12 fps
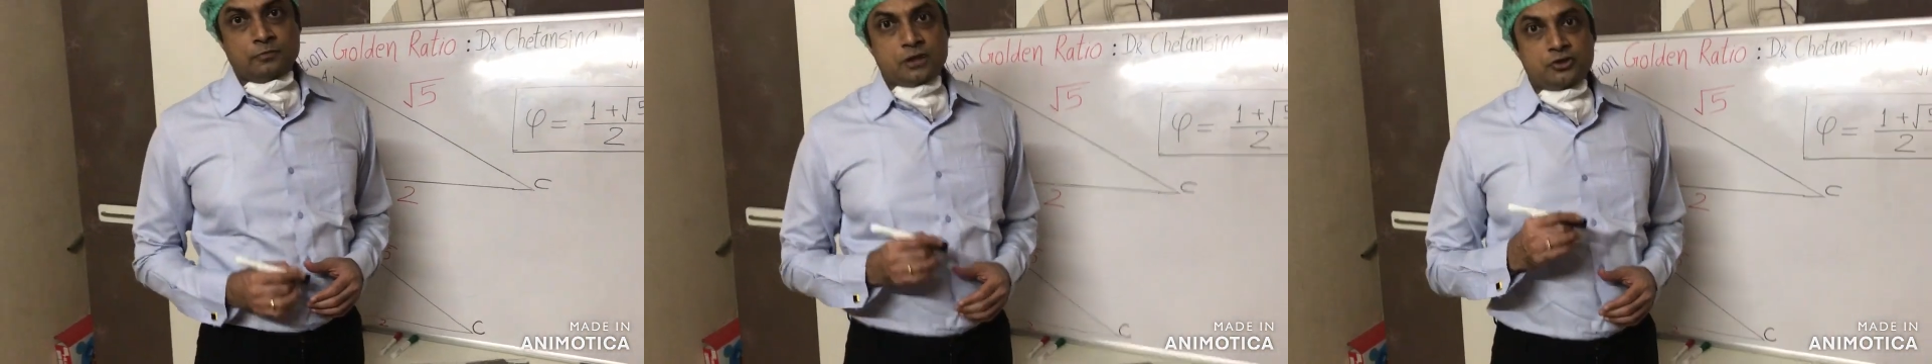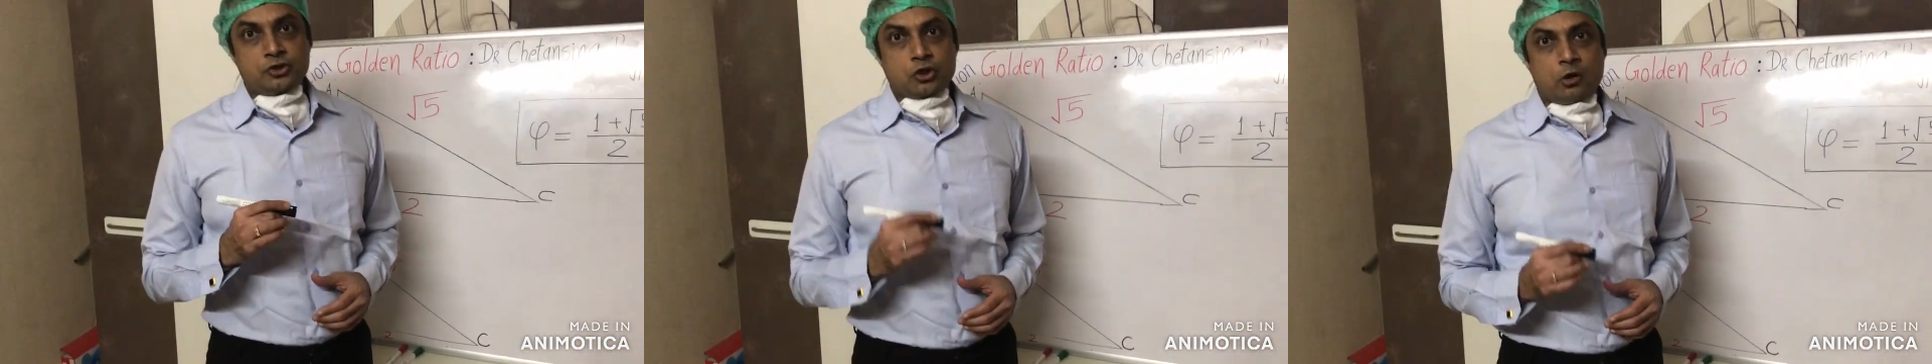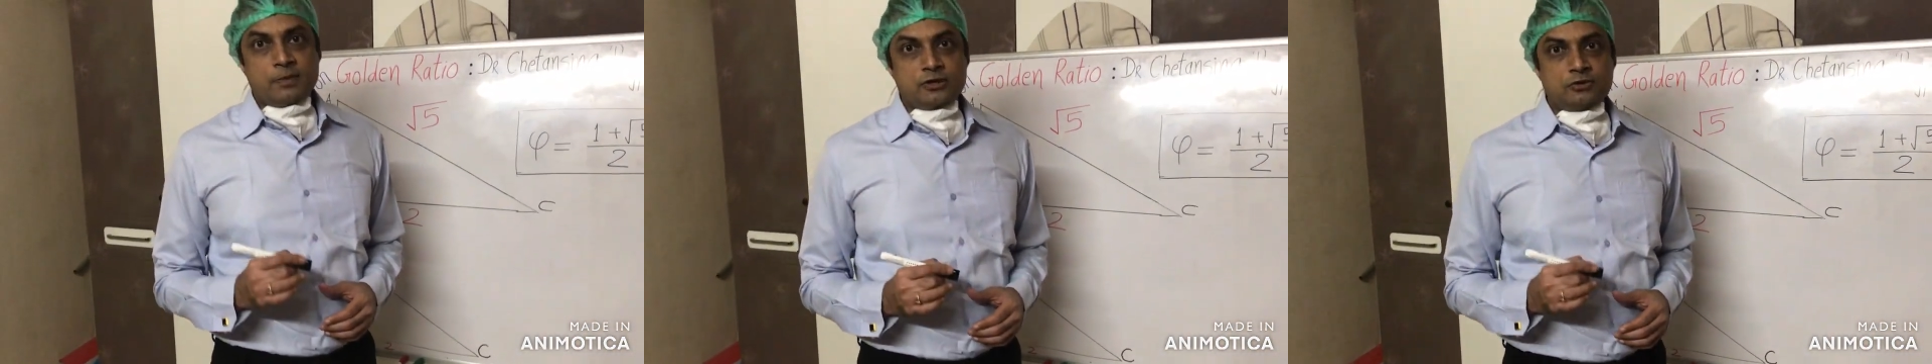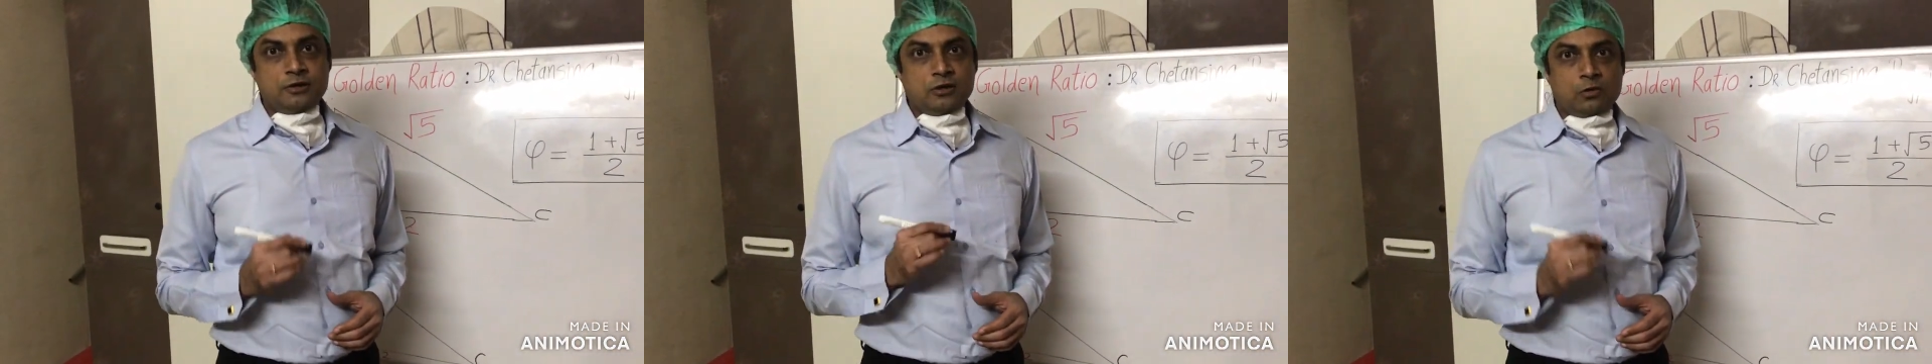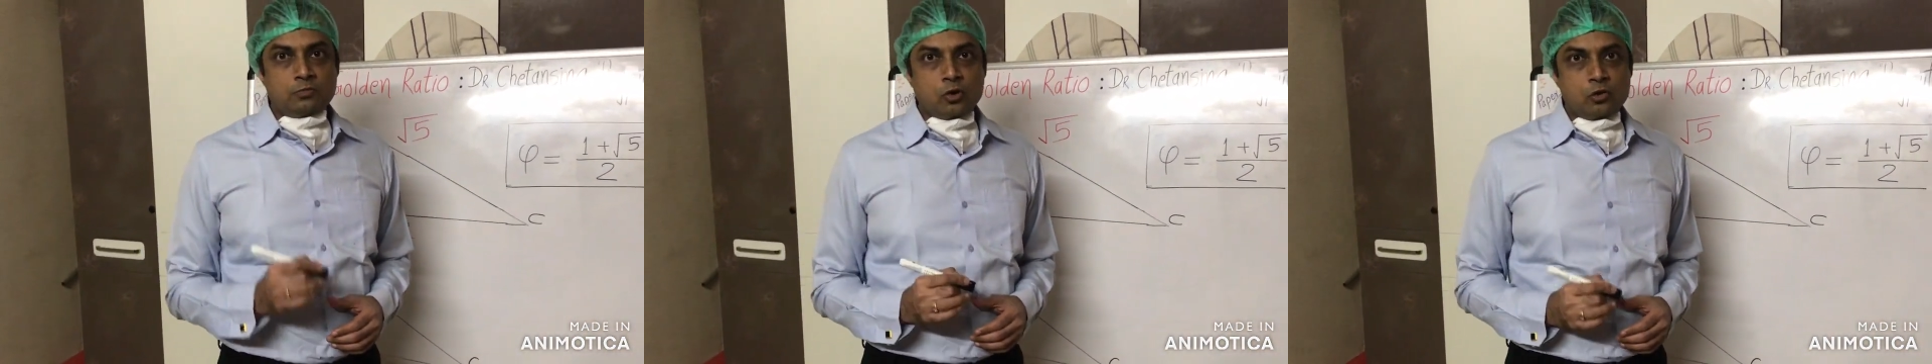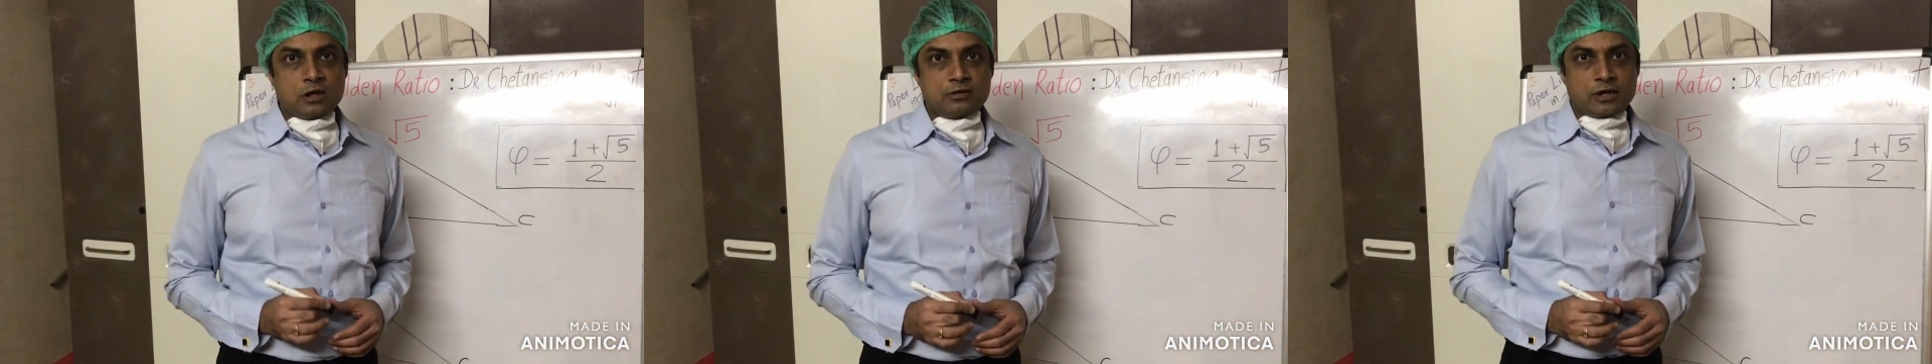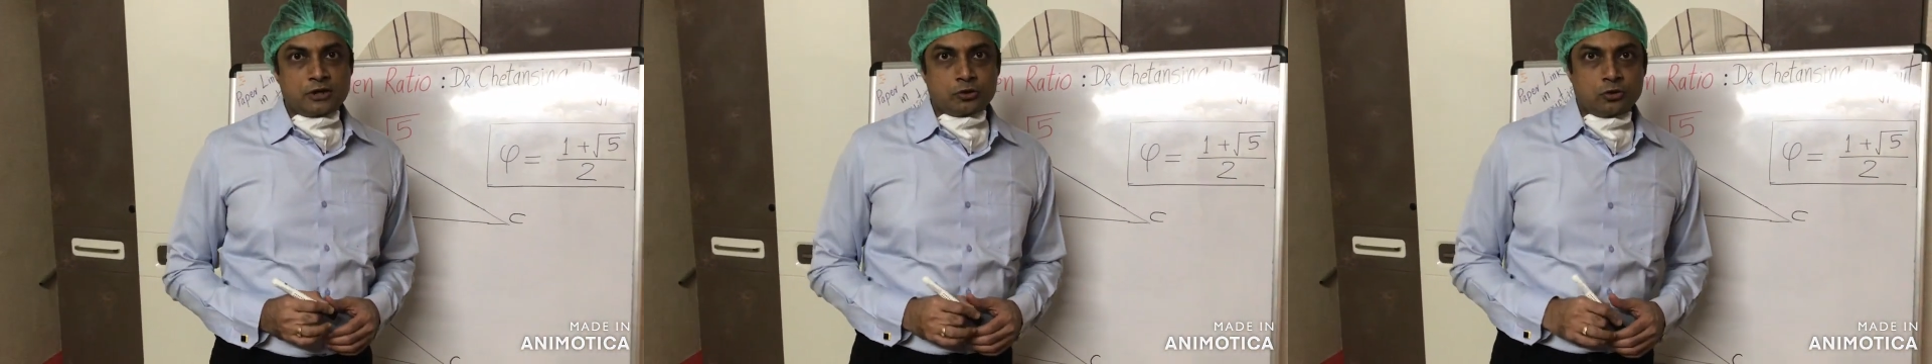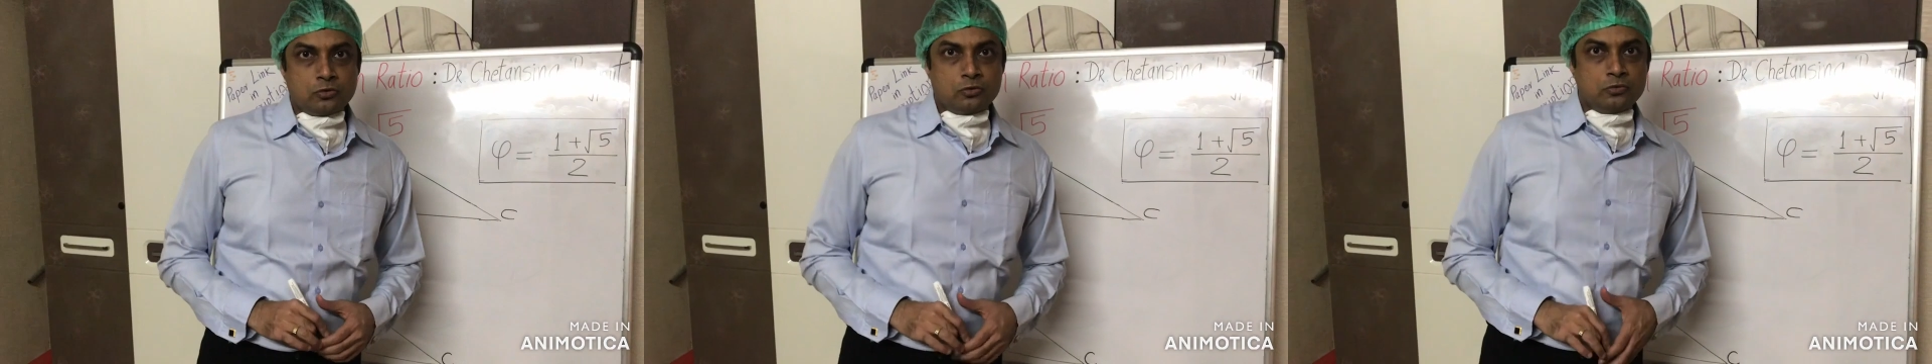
the geometry of golden ratio,